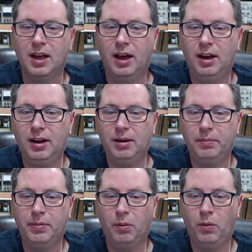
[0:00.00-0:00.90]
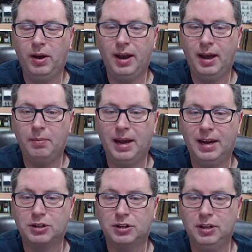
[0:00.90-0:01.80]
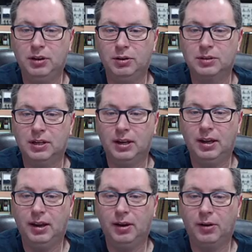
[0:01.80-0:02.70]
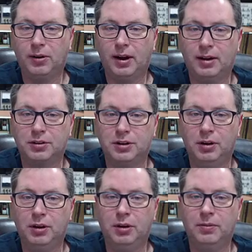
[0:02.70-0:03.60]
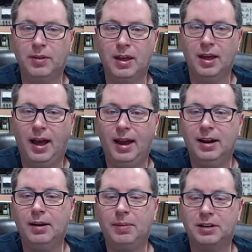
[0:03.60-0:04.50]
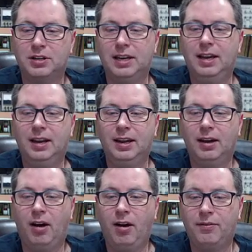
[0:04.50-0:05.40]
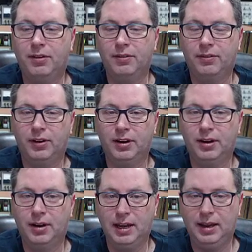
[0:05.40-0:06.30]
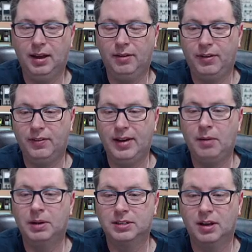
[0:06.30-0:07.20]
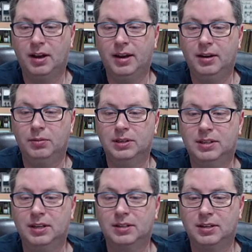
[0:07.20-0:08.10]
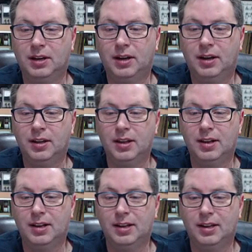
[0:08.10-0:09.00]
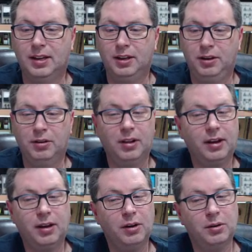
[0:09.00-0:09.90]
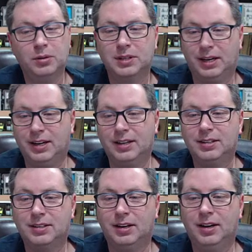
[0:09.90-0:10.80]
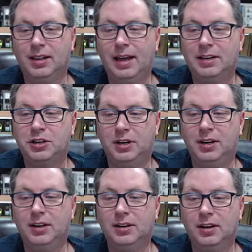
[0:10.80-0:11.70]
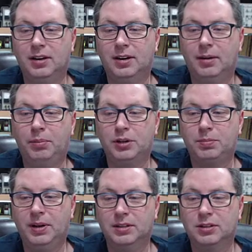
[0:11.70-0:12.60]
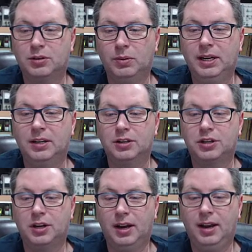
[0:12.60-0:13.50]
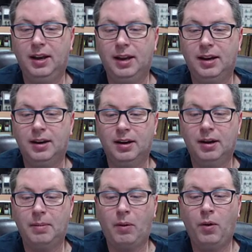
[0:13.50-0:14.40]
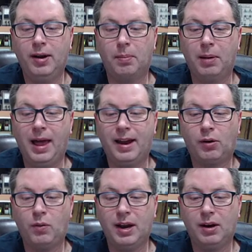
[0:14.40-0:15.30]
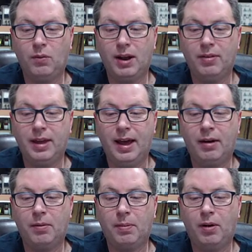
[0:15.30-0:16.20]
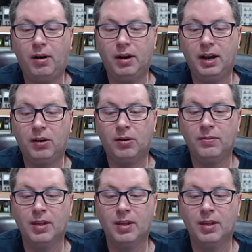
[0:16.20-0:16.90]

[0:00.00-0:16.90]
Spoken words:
The one I'm actually using here, I'll show you. I ended up actually getting off of Amazon. It was this Ulinco's, I guess, latching push button switch, and I wanted a black ring around the outer part here,